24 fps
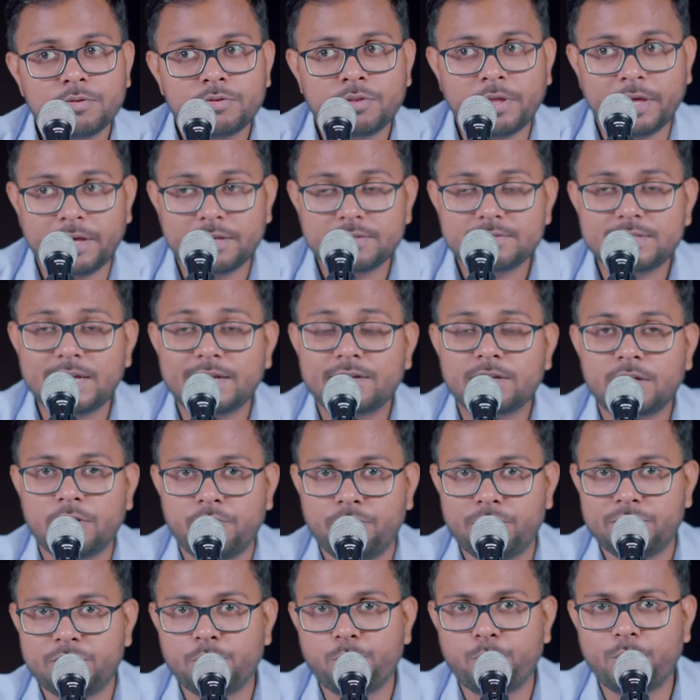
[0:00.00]
things that
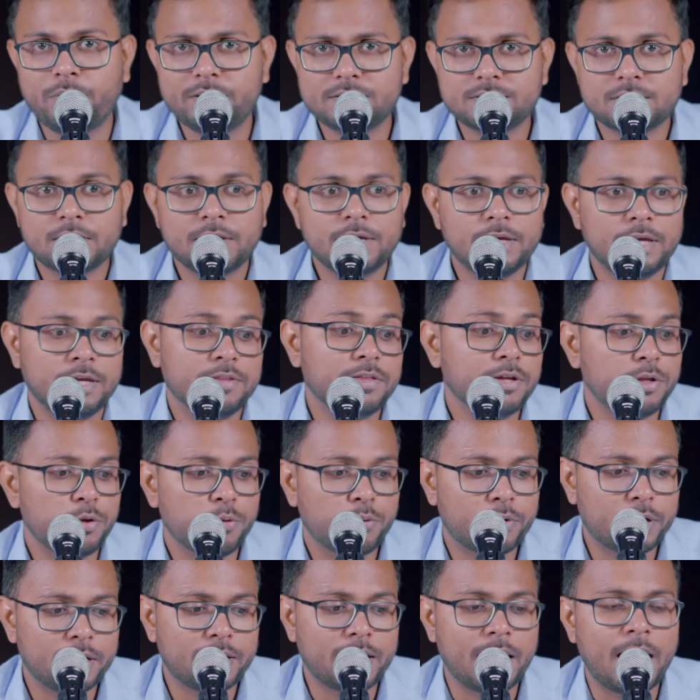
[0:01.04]
come with a risk. Either
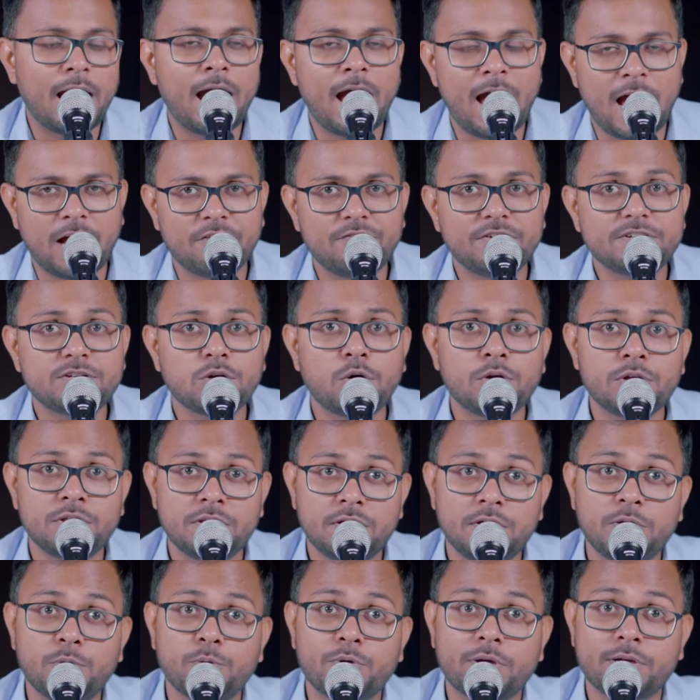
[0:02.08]
you can have it or
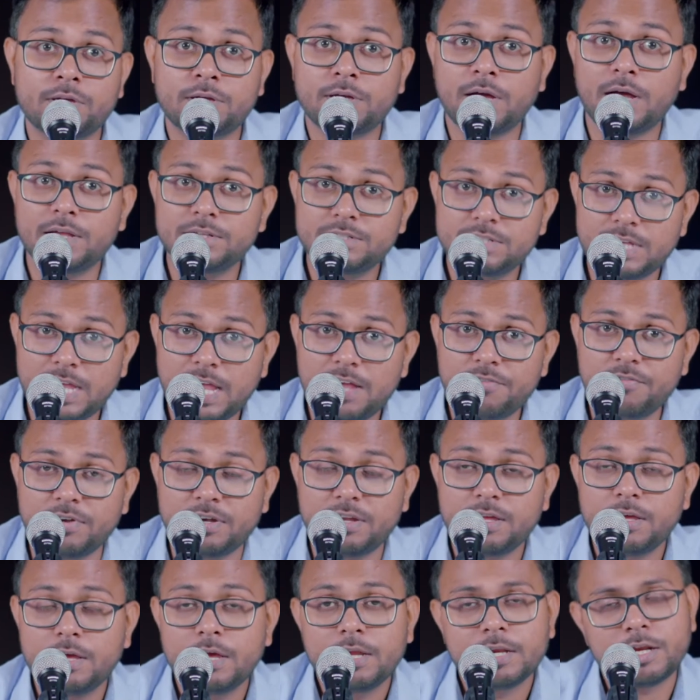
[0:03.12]
either you can't have it.
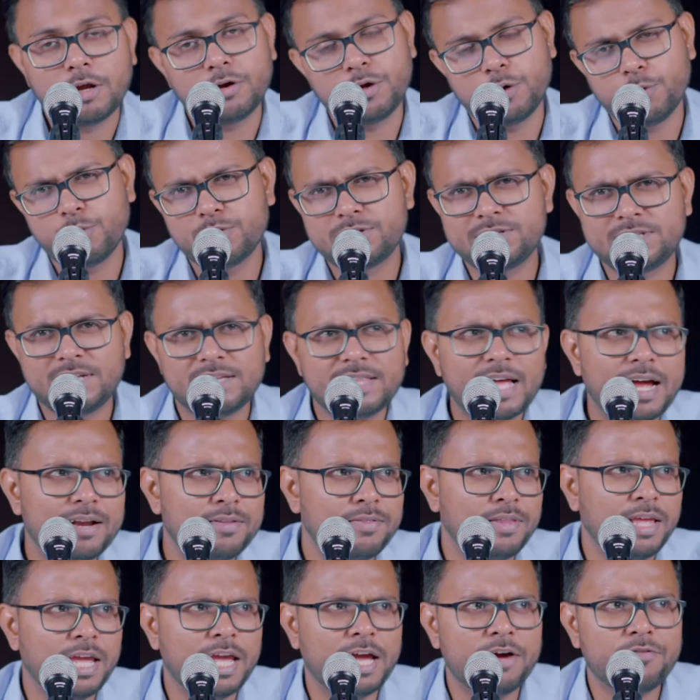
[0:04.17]
Now you would say
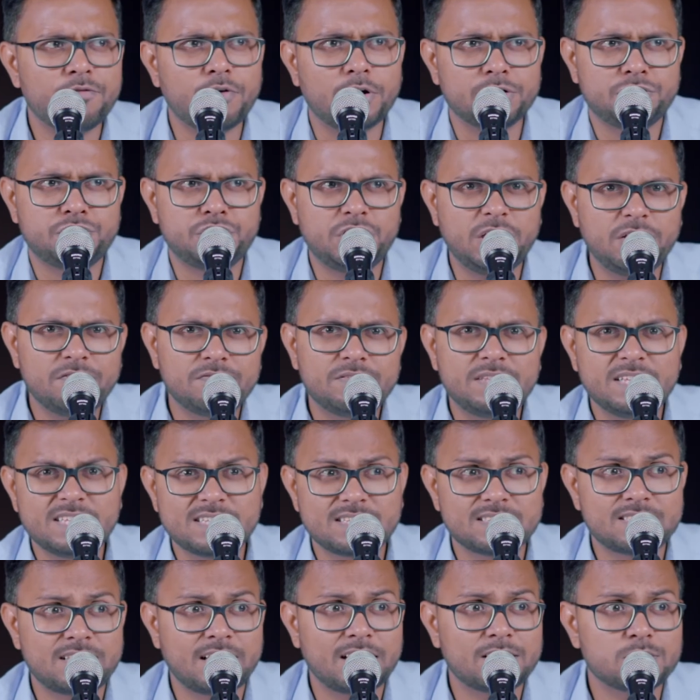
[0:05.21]
that they have achieved
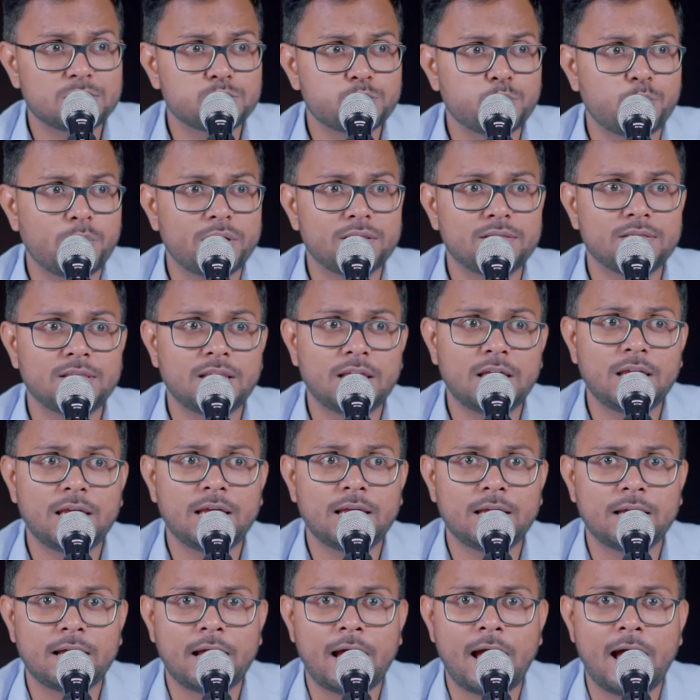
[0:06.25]
these things when
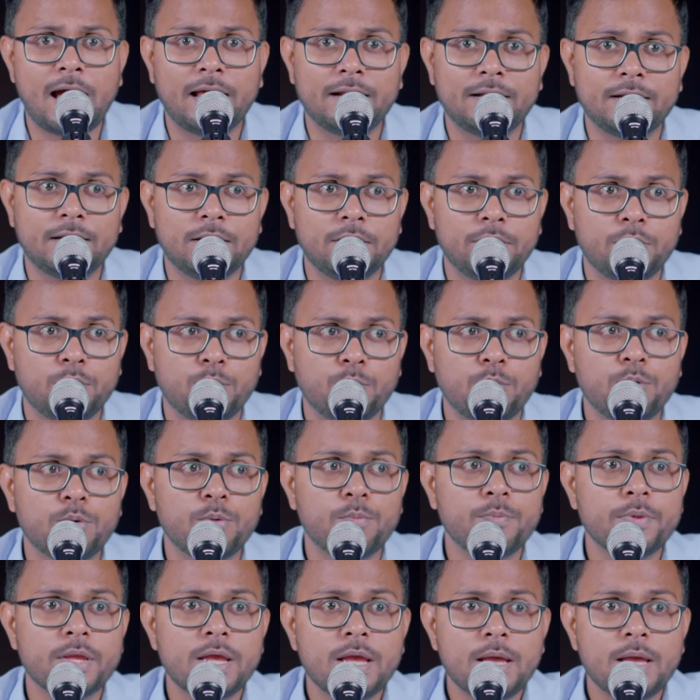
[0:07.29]
they had no